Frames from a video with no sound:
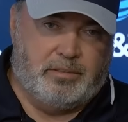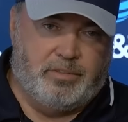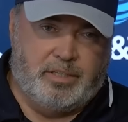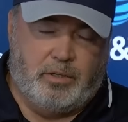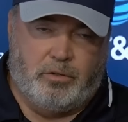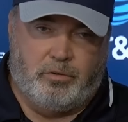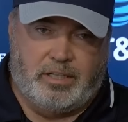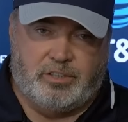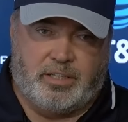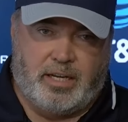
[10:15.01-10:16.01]
video
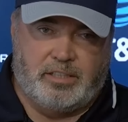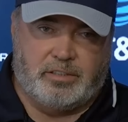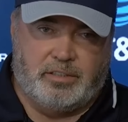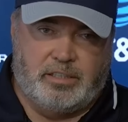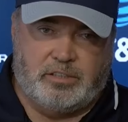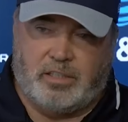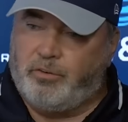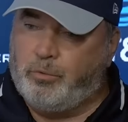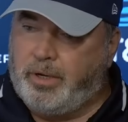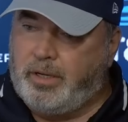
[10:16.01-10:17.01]
education each and
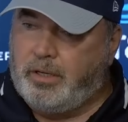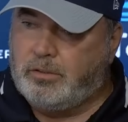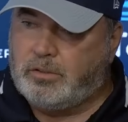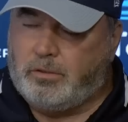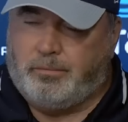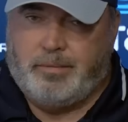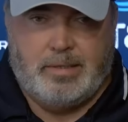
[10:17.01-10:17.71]
every week. So.